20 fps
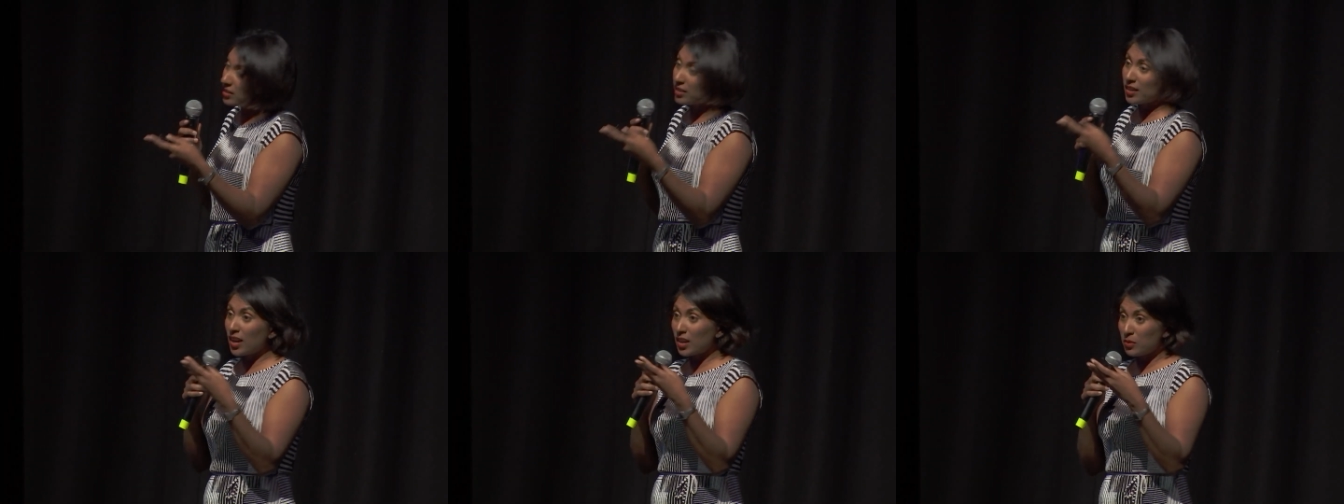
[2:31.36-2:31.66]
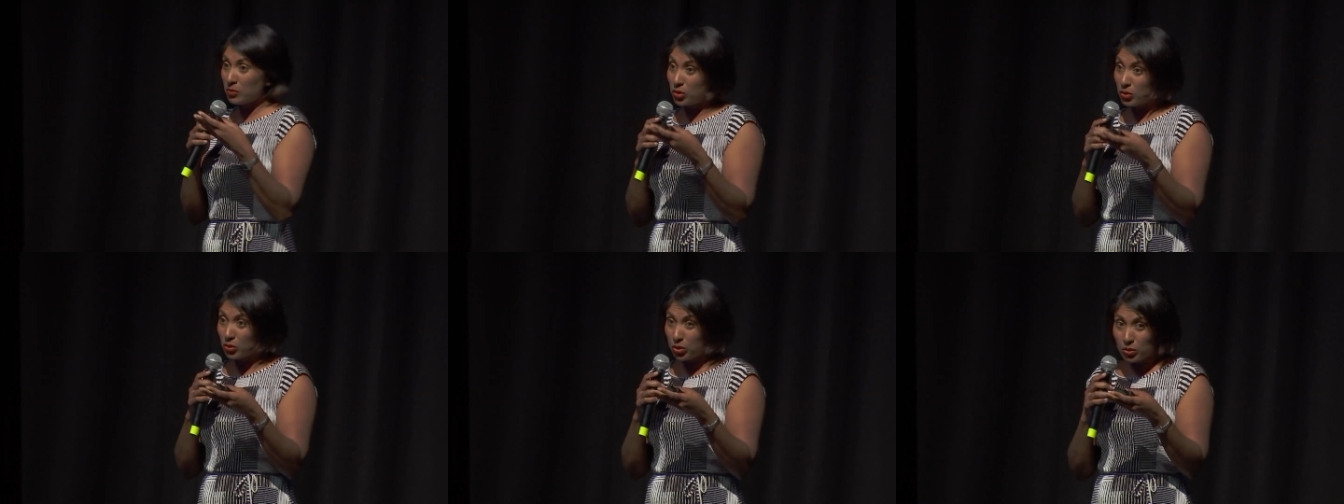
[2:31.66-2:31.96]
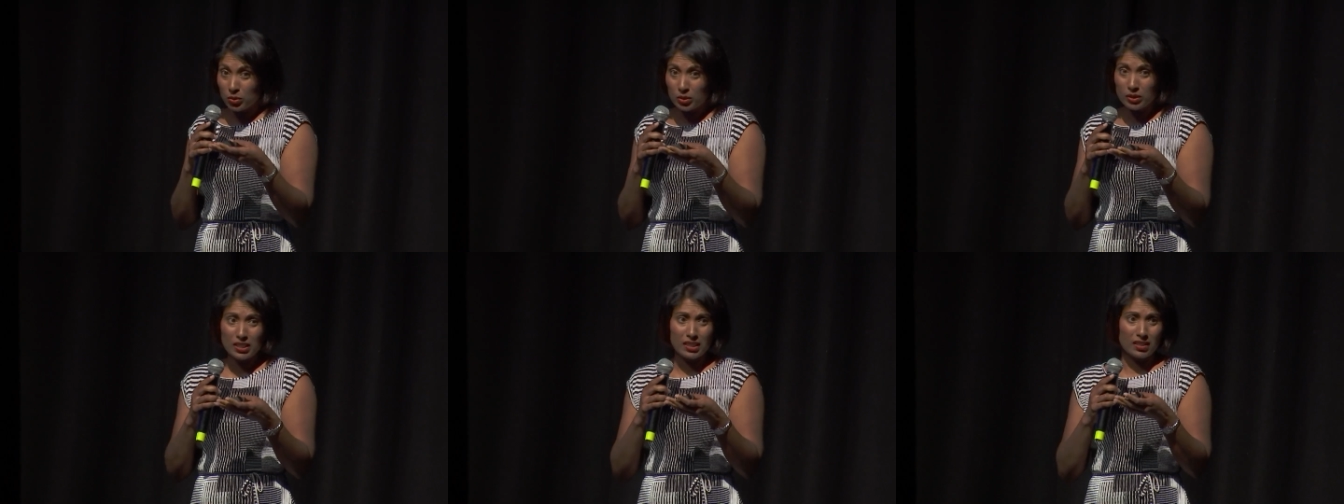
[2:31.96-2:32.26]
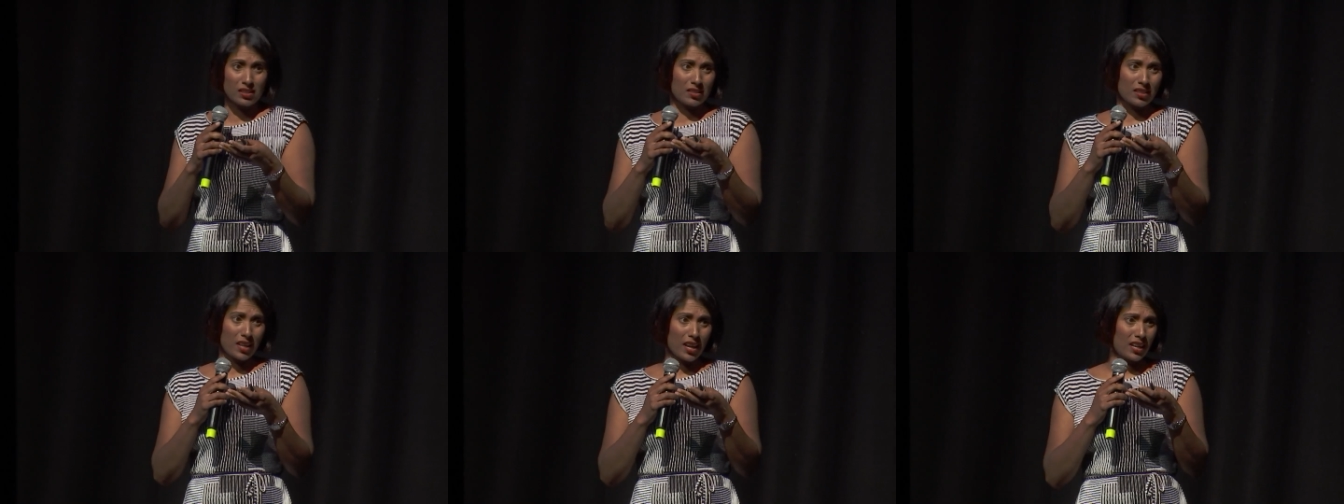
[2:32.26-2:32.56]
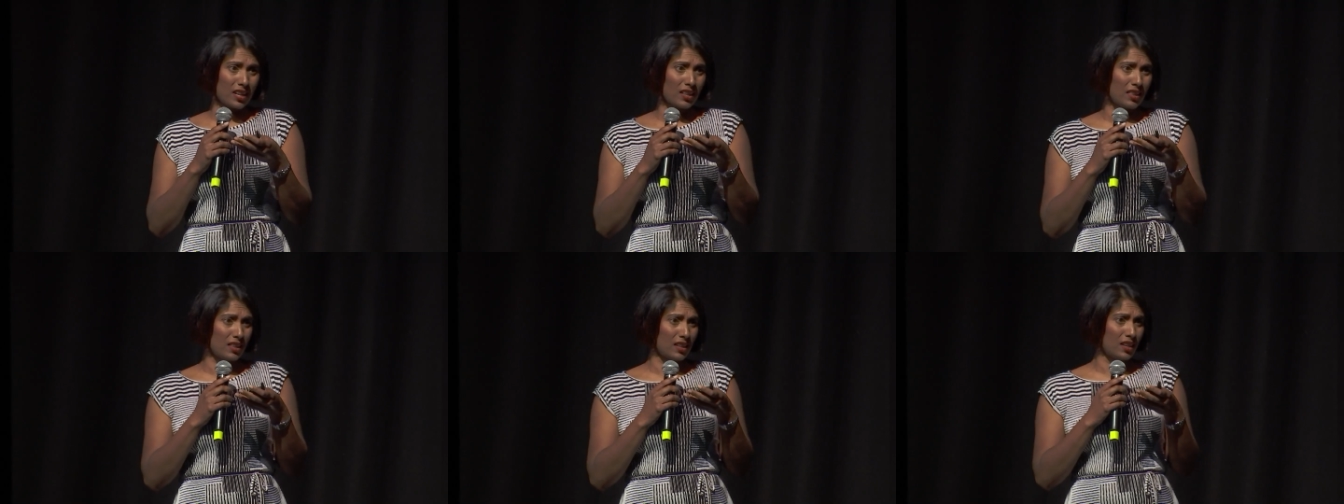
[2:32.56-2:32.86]
the animal cruelty
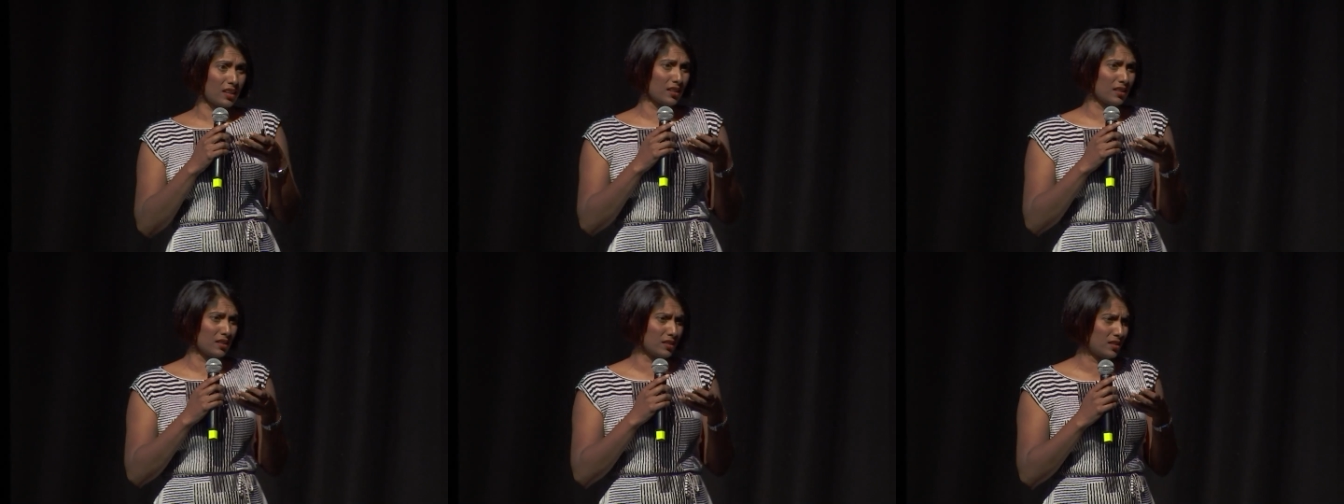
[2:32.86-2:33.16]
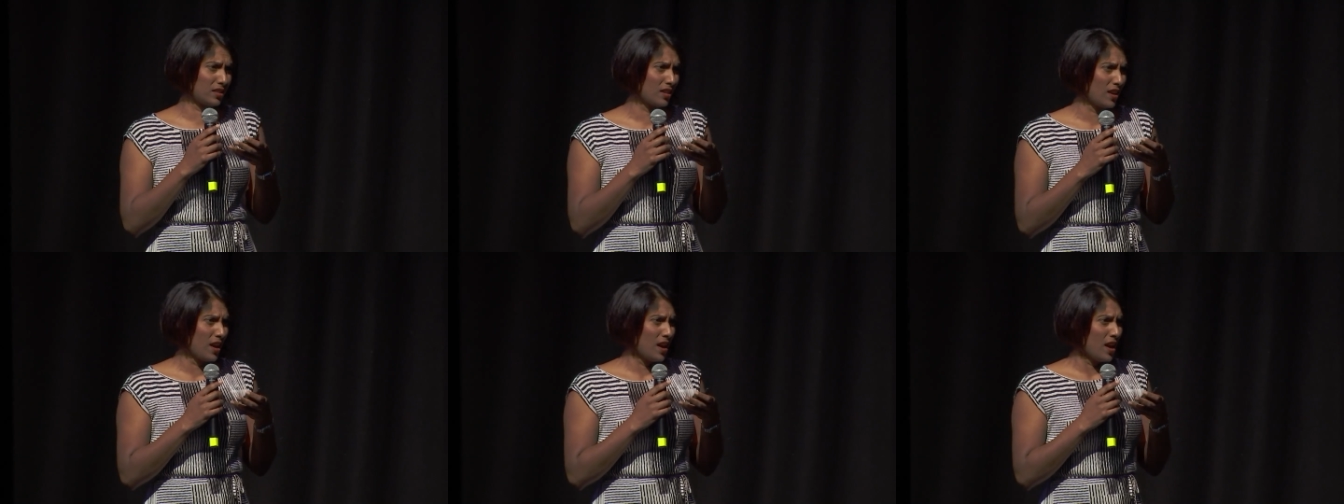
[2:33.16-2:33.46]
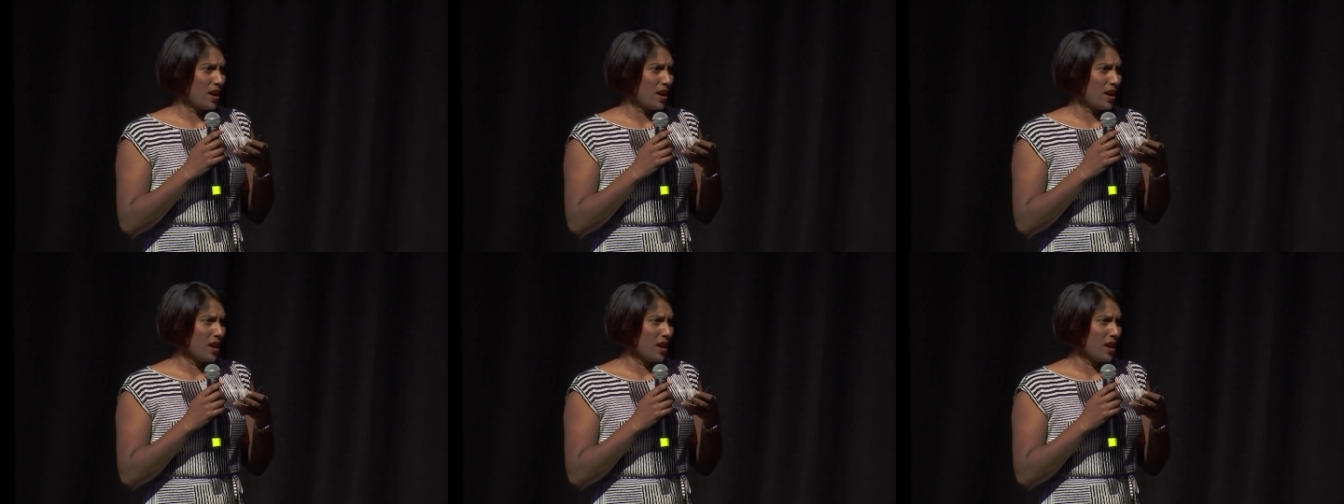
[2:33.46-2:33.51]
side of things.